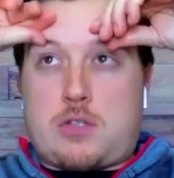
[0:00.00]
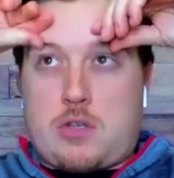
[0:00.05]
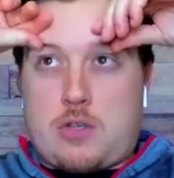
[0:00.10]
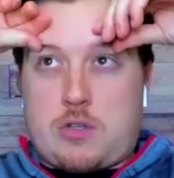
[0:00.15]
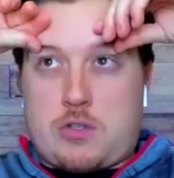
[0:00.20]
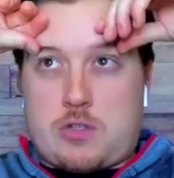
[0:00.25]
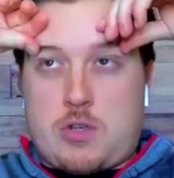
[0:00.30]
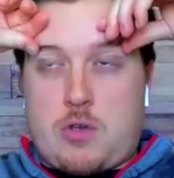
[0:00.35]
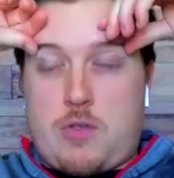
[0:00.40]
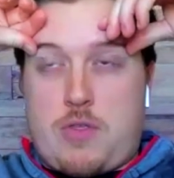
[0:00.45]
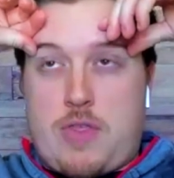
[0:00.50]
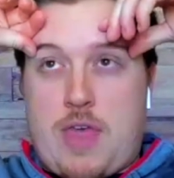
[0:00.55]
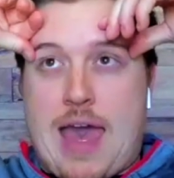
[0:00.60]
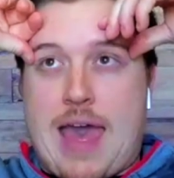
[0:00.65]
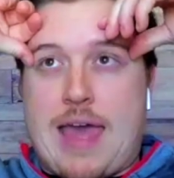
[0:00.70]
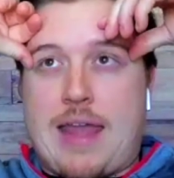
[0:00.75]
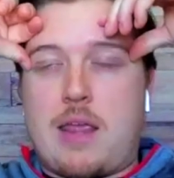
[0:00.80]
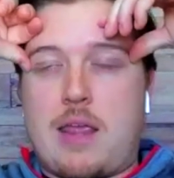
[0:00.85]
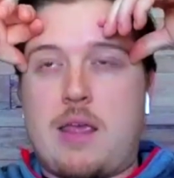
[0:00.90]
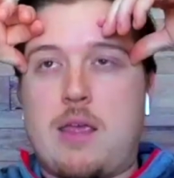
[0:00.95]
So
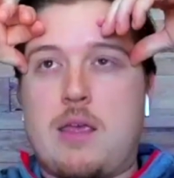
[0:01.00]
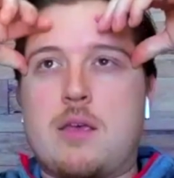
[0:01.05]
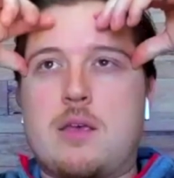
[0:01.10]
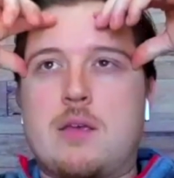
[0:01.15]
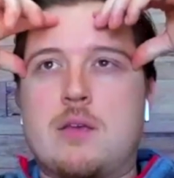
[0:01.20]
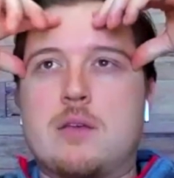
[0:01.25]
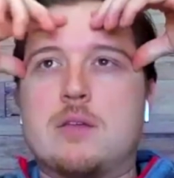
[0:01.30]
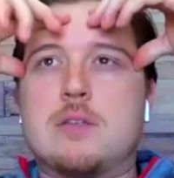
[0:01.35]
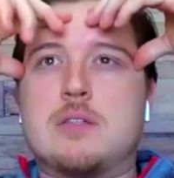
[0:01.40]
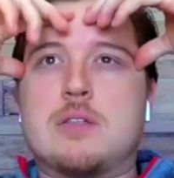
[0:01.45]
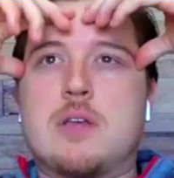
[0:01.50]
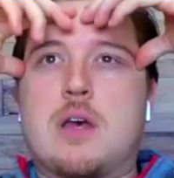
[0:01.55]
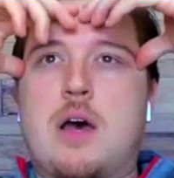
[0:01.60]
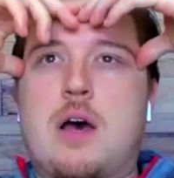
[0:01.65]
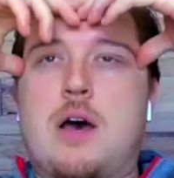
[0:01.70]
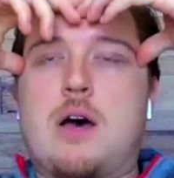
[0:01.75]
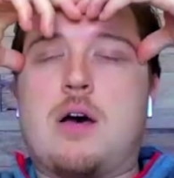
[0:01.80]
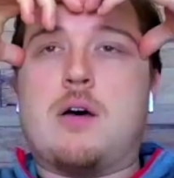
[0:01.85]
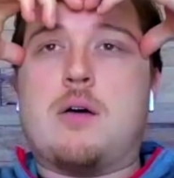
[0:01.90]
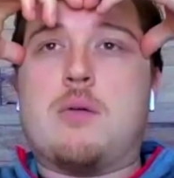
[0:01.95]
that is,
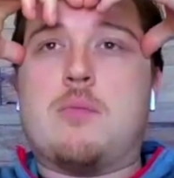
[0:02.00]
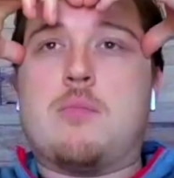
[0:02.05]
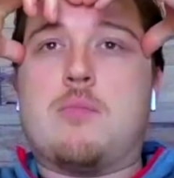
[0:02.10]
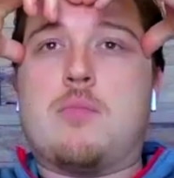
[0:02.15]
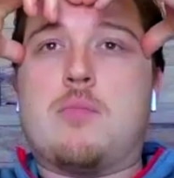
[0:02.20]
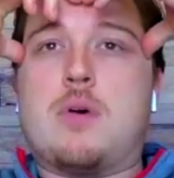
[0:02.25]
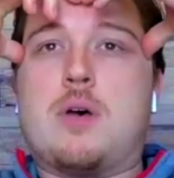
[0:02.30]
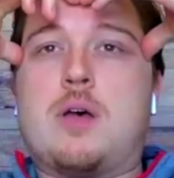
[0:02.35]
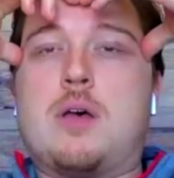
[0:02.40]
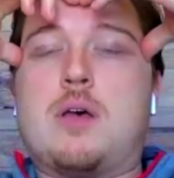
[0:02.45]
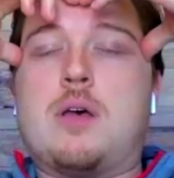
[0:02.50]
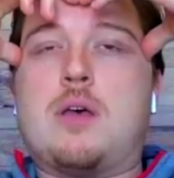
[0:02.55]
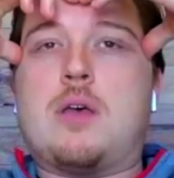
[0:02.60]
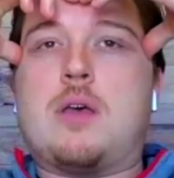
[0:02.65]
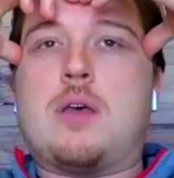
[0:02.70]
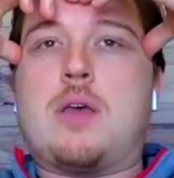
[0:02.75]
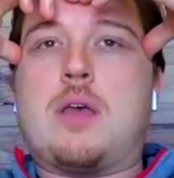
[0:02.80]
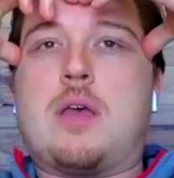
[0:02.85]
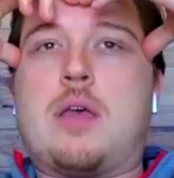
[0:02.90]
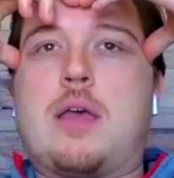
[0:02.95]
and
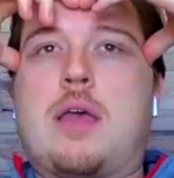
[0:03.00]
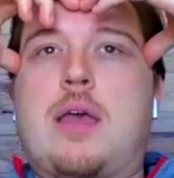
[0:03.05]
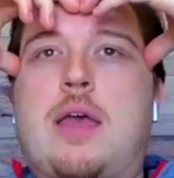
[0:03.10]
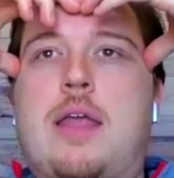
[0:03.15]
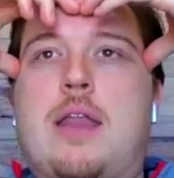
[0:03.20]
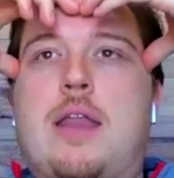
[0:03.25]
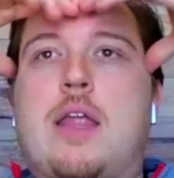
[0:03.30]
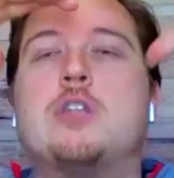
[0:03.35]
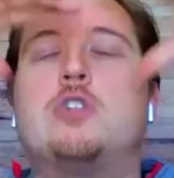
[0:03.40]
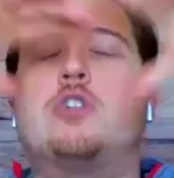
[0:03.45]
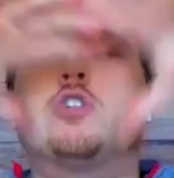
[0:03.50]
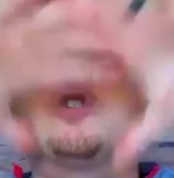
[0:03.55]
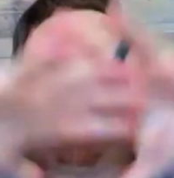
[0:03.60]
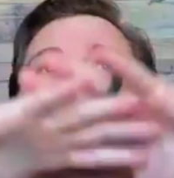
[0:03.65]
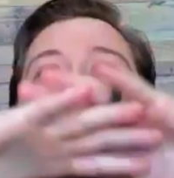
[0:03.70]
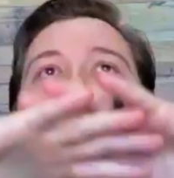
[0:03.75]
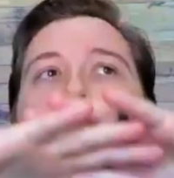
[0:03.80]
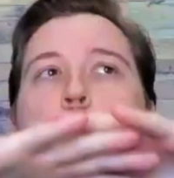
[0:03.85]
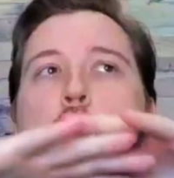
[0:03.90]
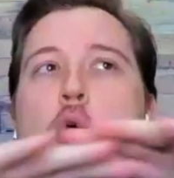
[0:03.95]

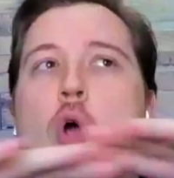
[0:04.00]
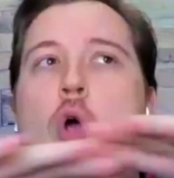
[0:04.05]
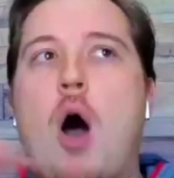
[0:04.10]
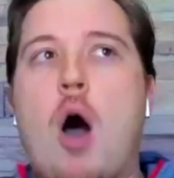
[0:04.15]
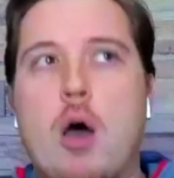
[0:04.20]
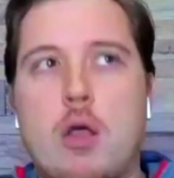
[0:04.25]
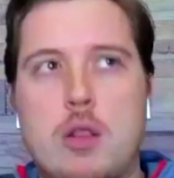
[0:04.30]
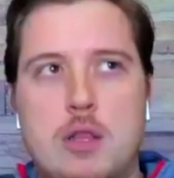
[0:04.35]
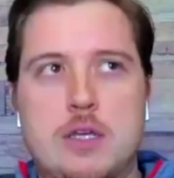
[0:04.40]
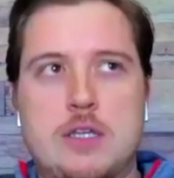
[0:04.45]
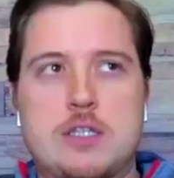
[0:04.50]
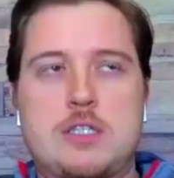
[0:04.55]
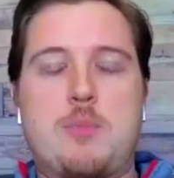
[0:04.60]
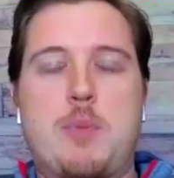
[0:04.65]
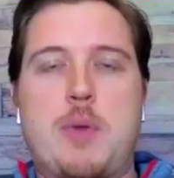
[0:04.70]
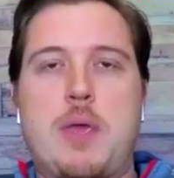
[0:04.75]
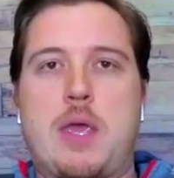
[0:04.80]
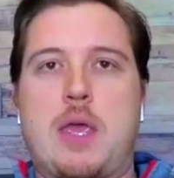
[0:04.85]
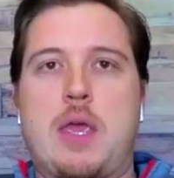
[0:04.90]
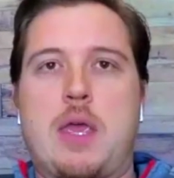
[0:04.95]
just broadly
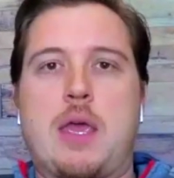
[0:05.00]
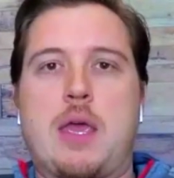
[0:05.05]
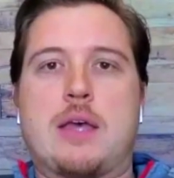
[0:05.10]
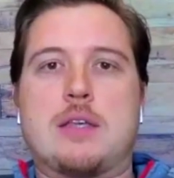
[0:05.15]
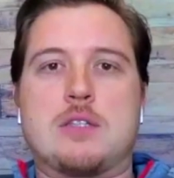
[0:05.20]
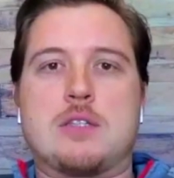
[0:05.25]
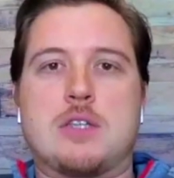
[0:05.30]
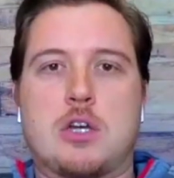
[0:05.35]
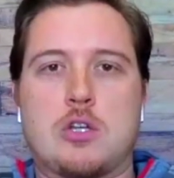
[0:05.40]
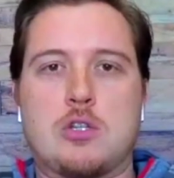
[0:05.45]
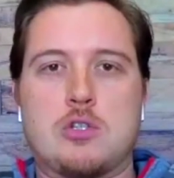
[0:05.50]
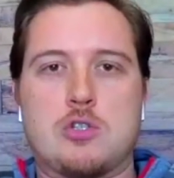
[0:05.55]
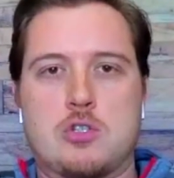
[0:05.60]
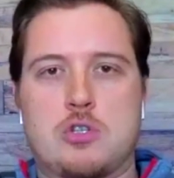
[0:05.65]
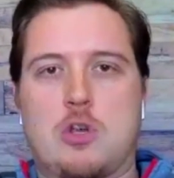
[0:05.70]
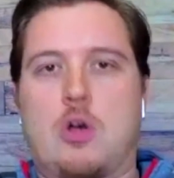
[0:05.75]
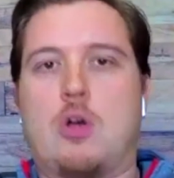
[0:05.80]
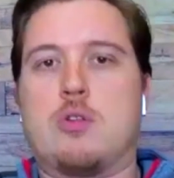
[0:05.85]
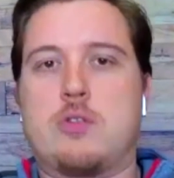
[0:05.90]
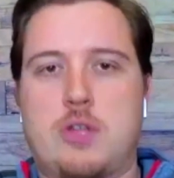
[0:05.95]
speaking, as a
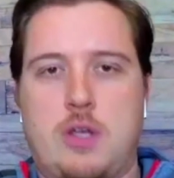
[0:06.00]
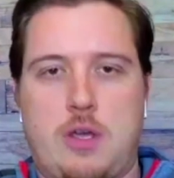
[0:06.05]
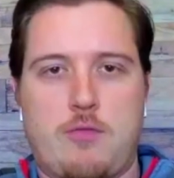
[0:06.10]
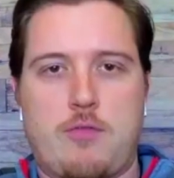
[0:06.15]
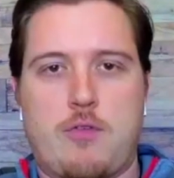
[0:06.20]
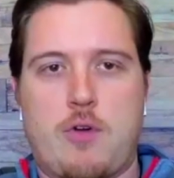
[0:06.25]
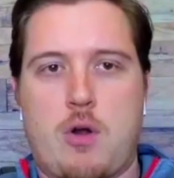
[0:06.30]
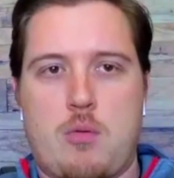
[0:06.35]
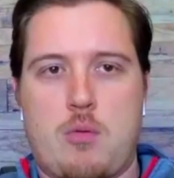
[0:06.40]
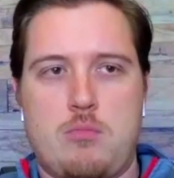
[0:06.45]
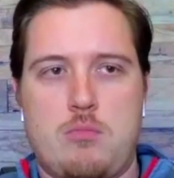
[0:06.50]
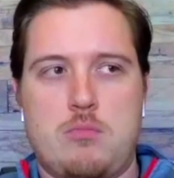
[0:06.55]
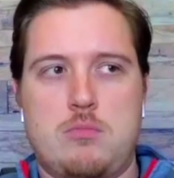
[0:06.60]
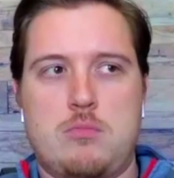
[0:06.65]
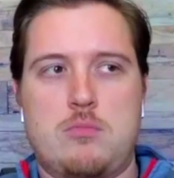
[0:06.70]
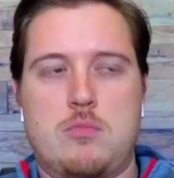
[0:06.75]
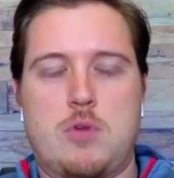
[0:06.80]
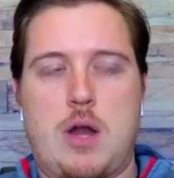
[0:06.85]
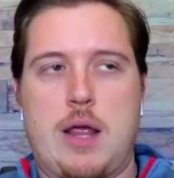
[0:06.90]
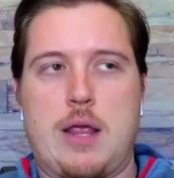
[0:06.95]
consulting firm,
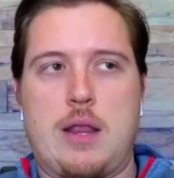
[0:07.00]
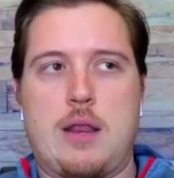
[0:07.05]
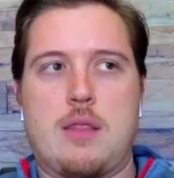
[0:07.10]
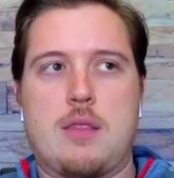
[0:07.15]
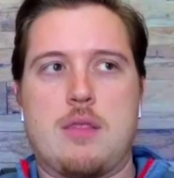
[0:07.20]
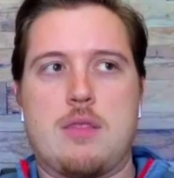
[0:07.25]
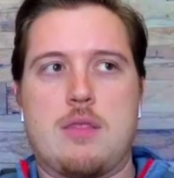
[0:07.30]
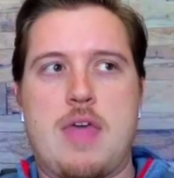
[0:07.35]
right?